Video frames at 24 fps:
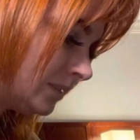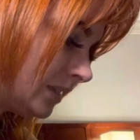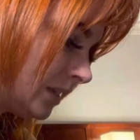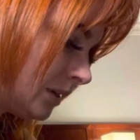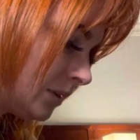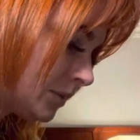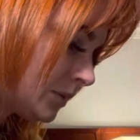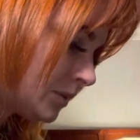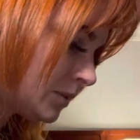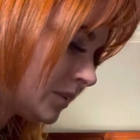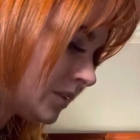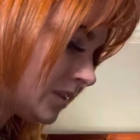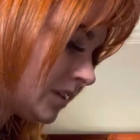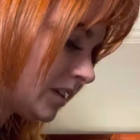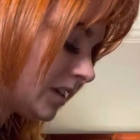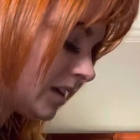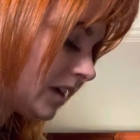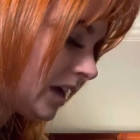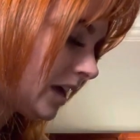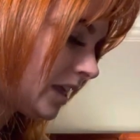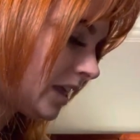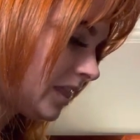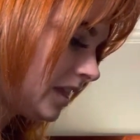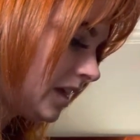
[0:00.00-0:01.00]
there's...
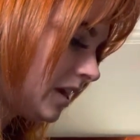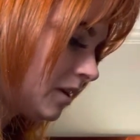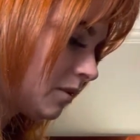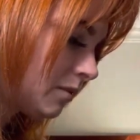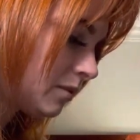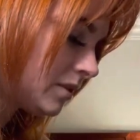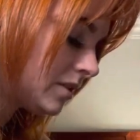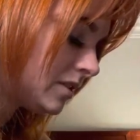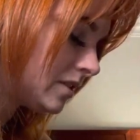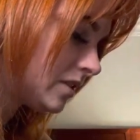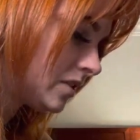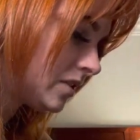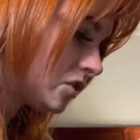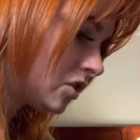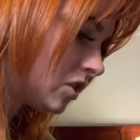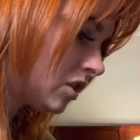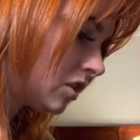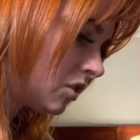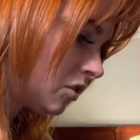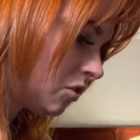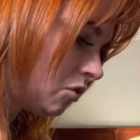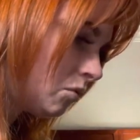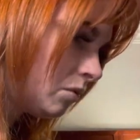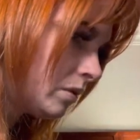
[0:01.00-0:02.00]
I think it was their
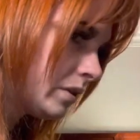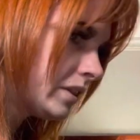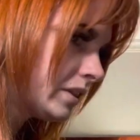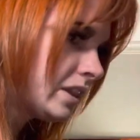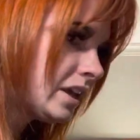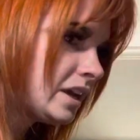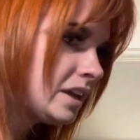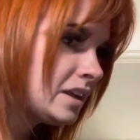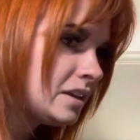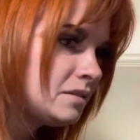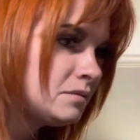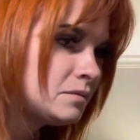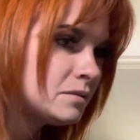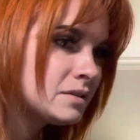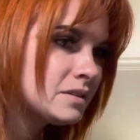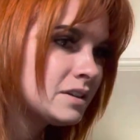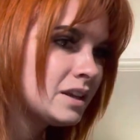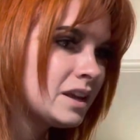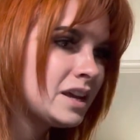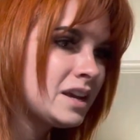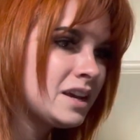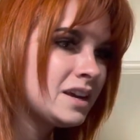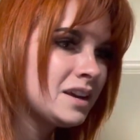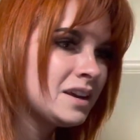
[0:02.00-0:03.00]
charcoal one that it was
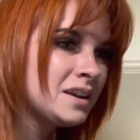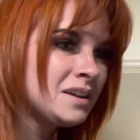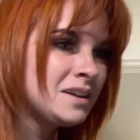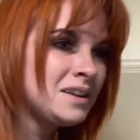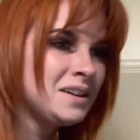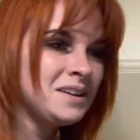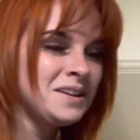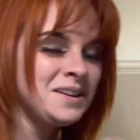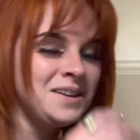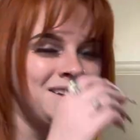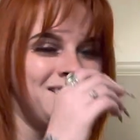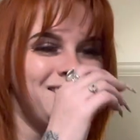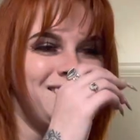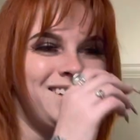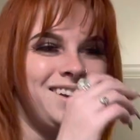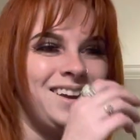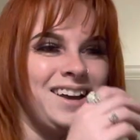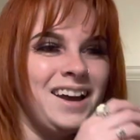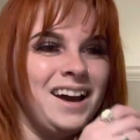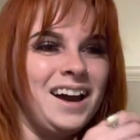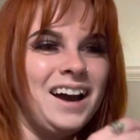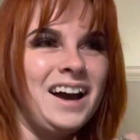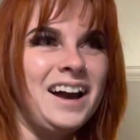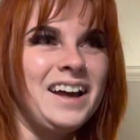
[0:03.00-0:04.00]
like...
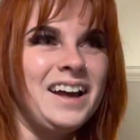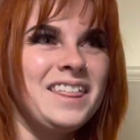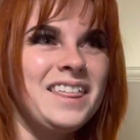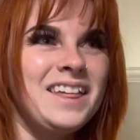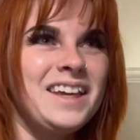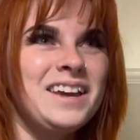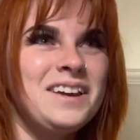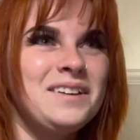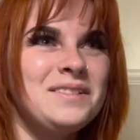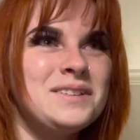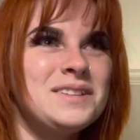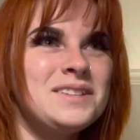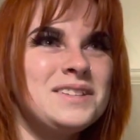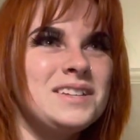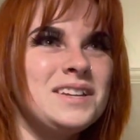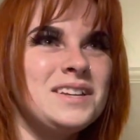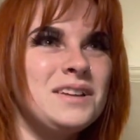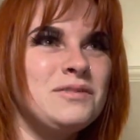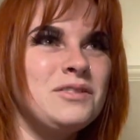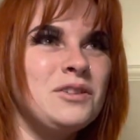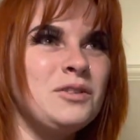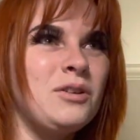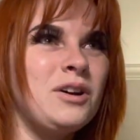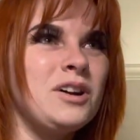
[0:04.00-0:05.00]
I think it was,
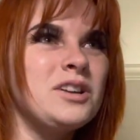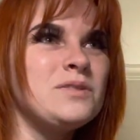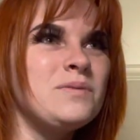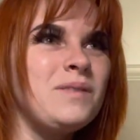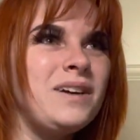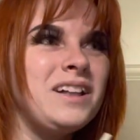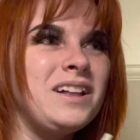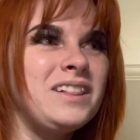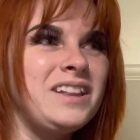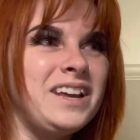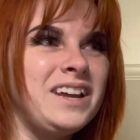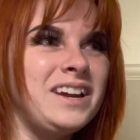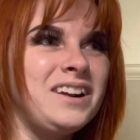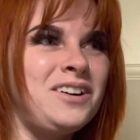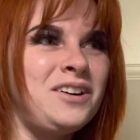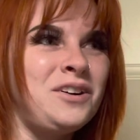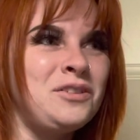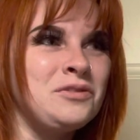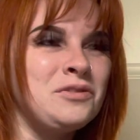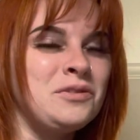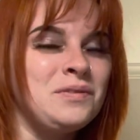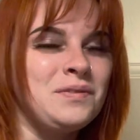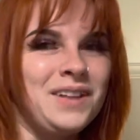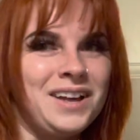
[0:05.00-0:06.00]
if you watch my Atlanta
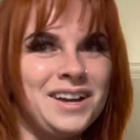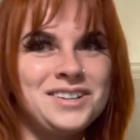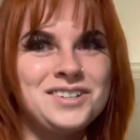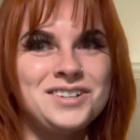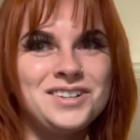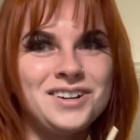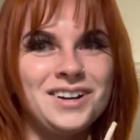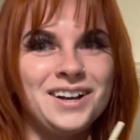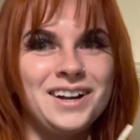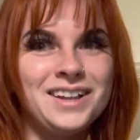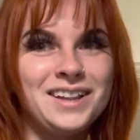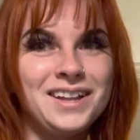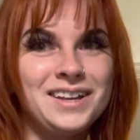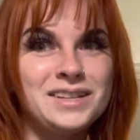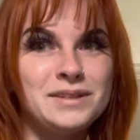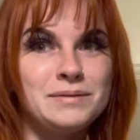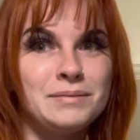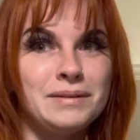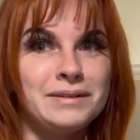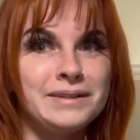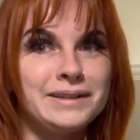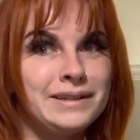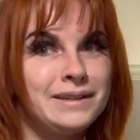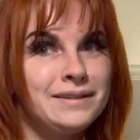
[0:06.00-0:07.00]
haul from last year, I like
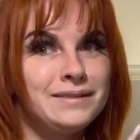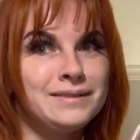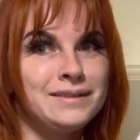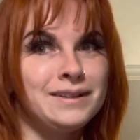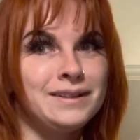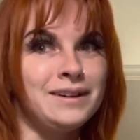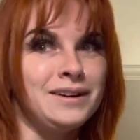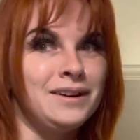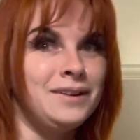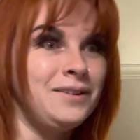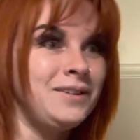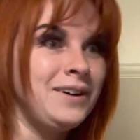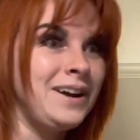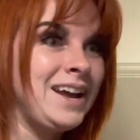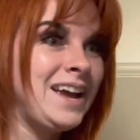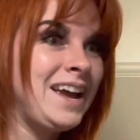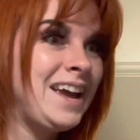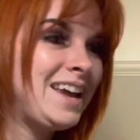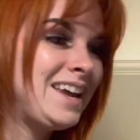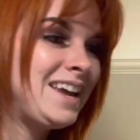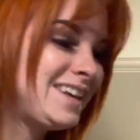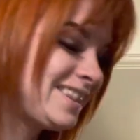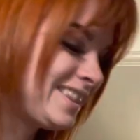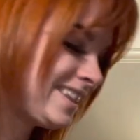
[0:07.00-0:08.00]
smelled it and I was like, oh, I
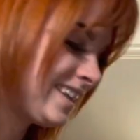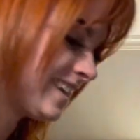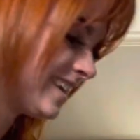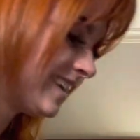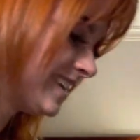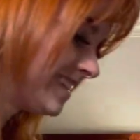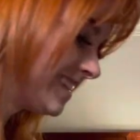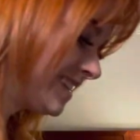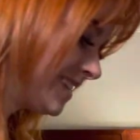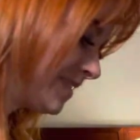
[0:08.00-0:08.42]
hate this